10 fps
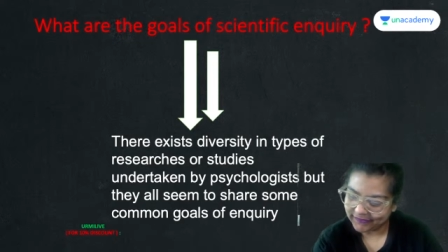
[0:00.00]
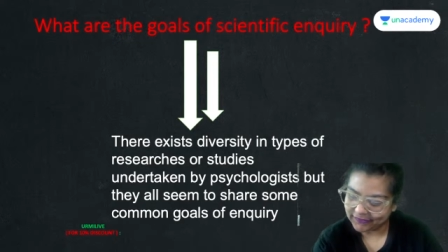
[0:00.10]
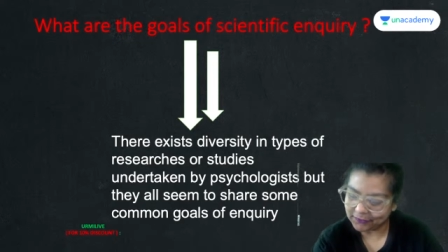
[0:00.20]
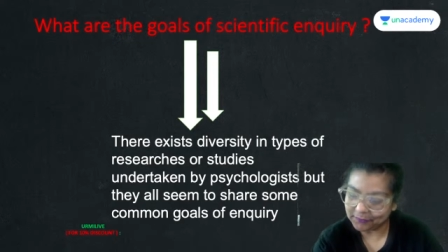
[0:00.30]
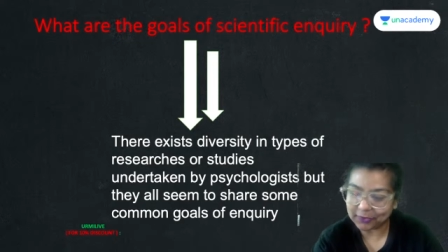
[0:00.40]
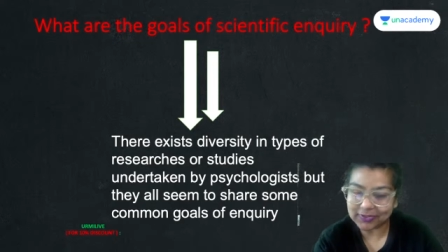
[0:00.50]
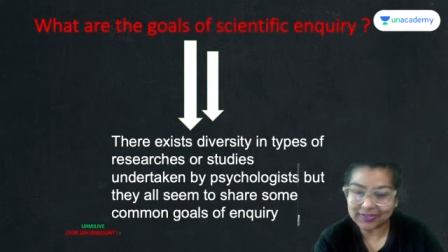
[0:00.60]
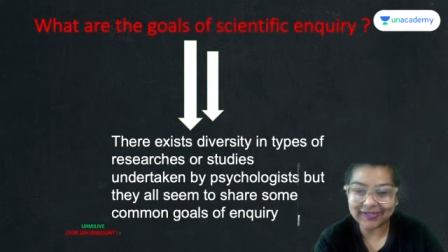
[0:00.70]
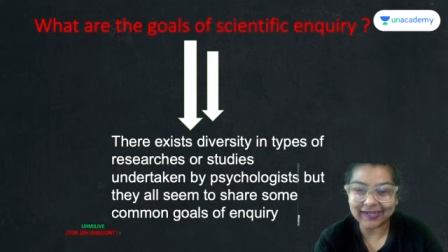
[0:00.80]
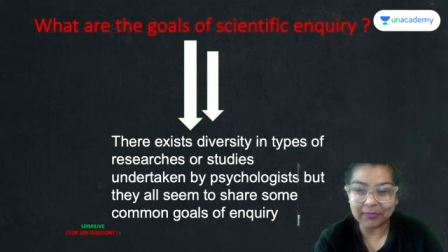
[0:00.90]
So because
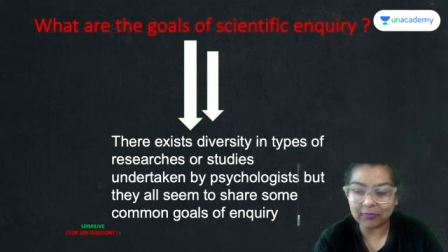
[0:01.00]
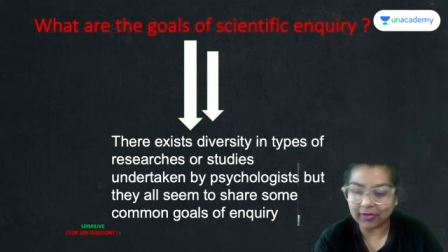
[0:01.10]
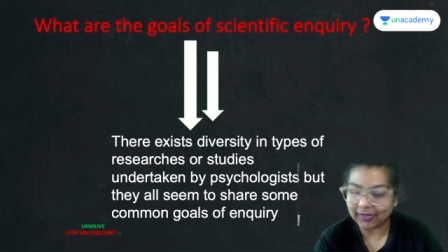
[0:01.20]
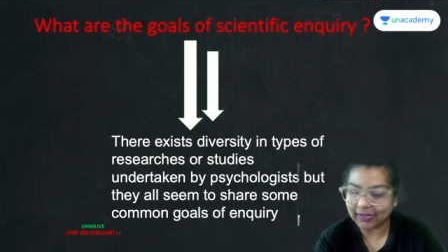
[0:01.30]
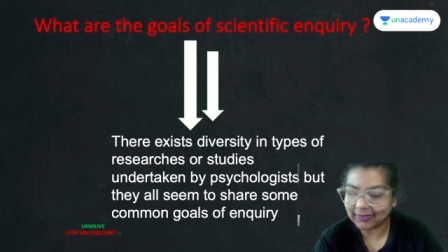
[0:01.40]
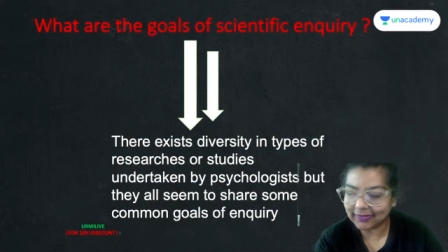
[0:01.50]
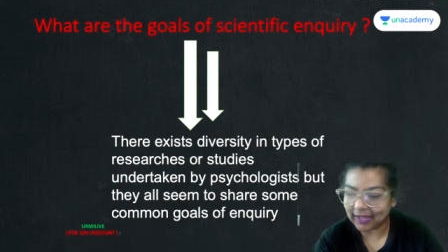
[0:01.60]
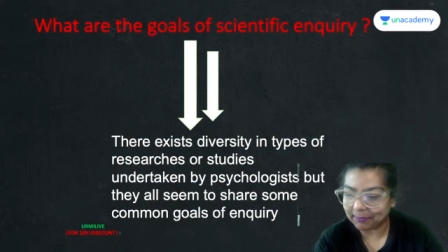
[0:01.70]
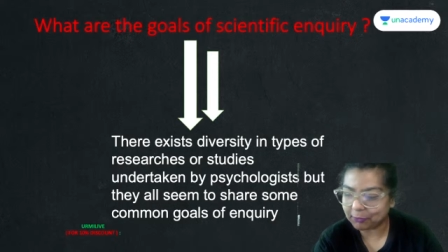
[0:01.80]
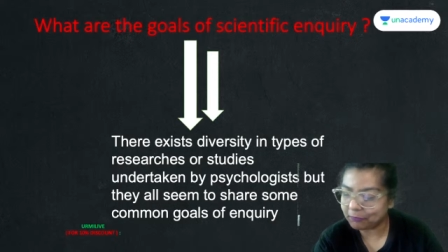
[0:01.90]
she came running, the
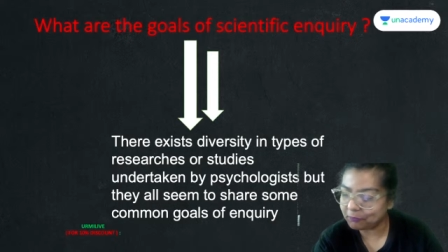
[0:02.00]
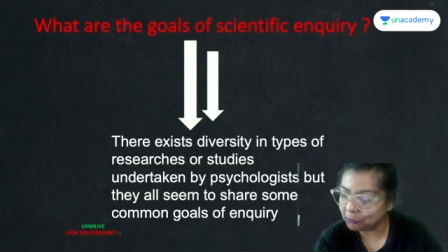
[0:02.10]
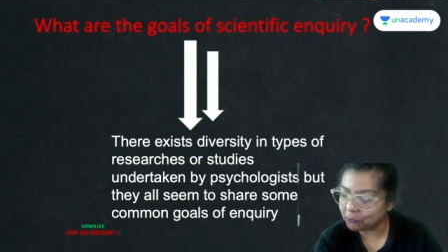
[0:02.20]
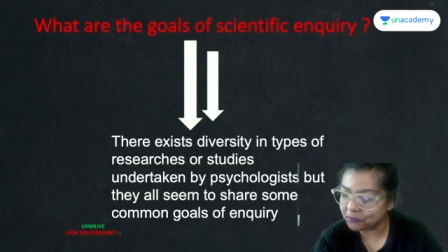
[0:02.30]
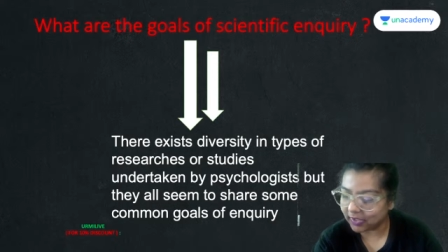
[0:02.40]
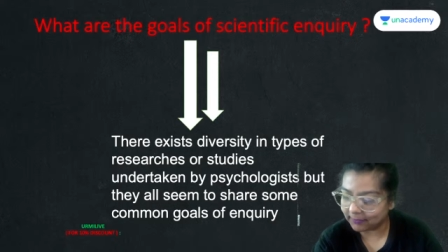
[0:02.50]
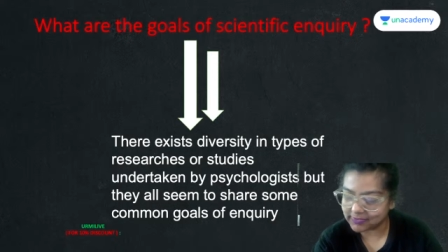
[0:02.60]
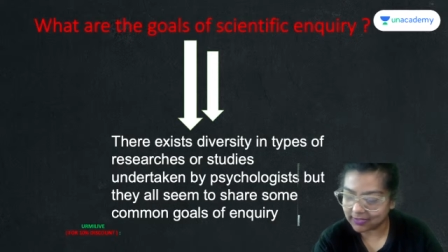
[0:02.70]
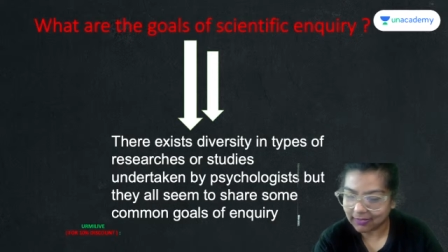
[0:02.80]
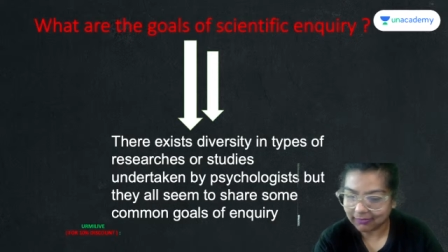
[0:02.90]
laptop moved,
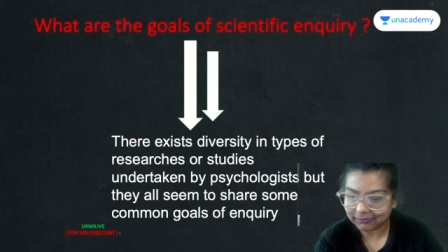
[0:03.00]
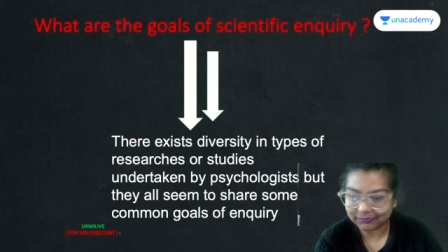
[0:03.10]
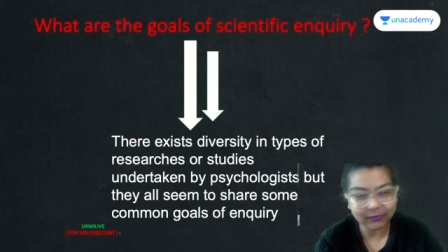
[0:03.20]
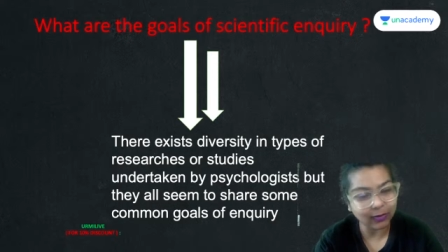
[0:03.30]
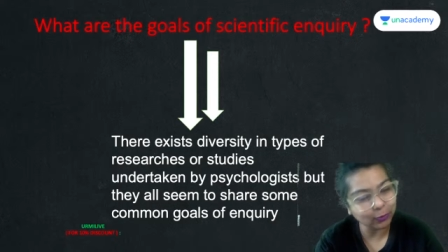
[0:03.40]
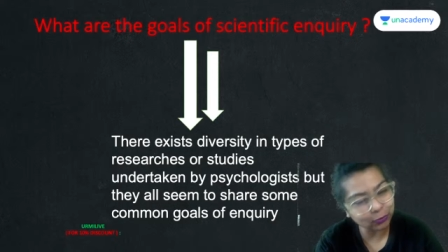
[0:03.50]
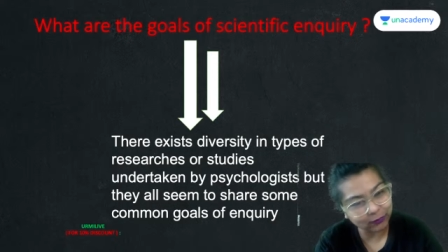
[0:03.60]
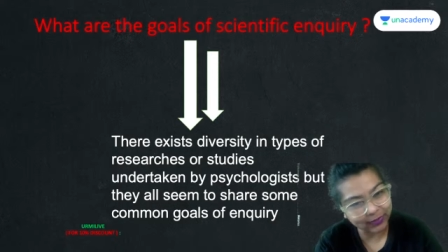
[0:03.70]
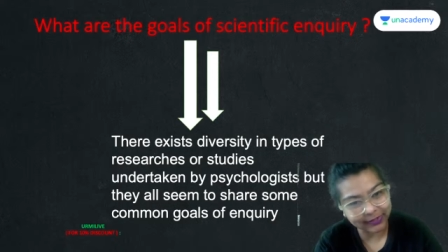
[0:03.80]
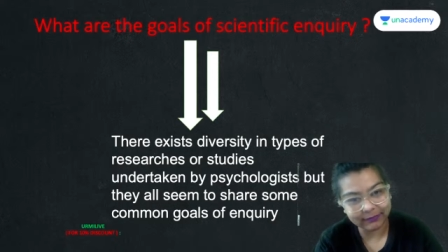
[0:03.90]
Hamza. Don't
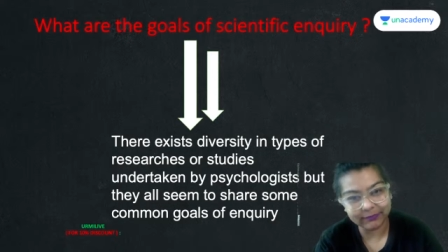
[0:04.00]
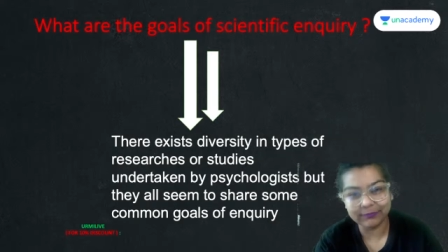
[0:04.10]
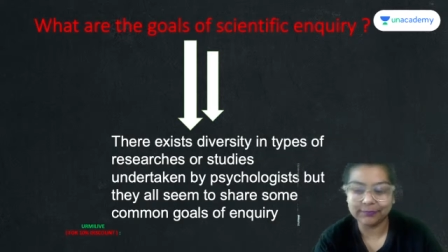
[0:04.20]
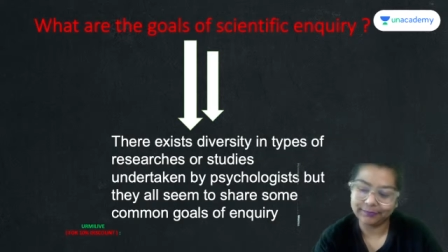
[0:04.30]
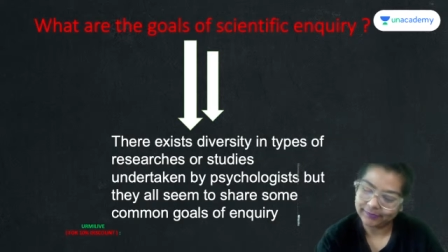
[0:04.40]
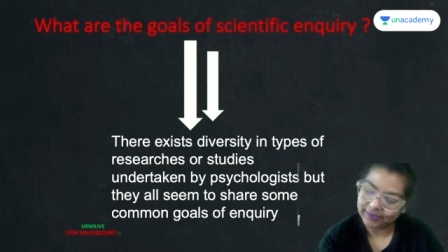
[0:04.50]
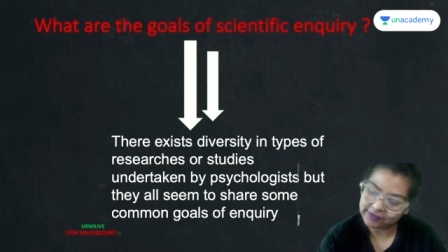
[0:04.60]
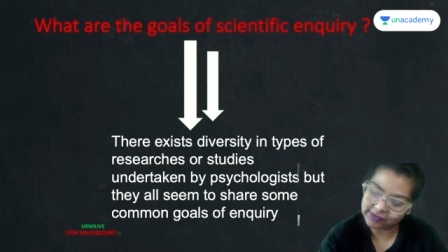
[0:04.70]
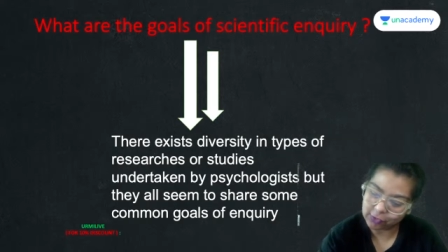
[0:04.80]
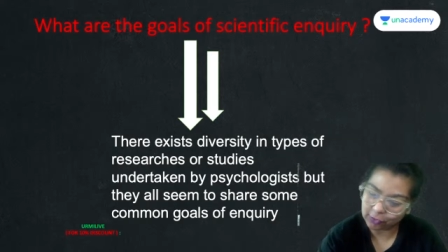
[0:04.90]
worry.
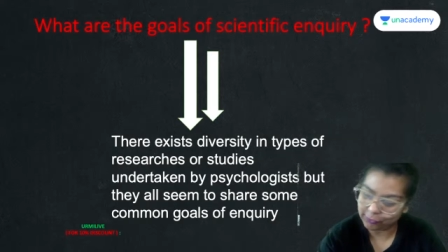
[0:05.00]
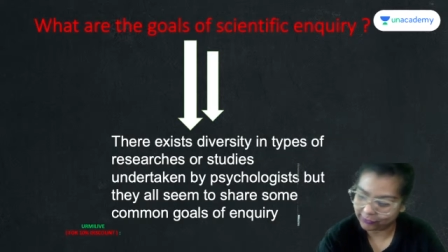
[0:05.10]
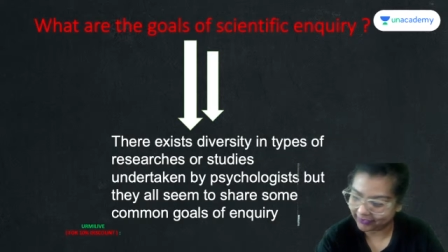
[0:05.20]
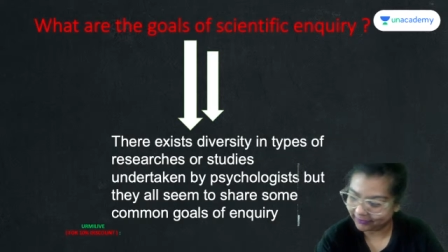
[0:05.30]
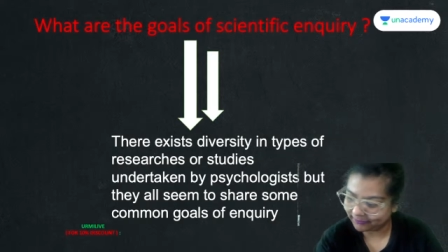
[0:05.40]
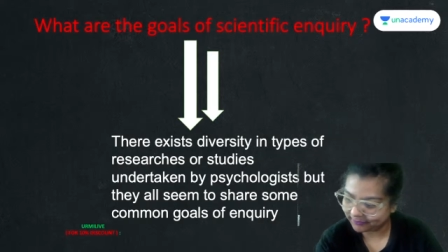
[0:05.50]
She's all okay.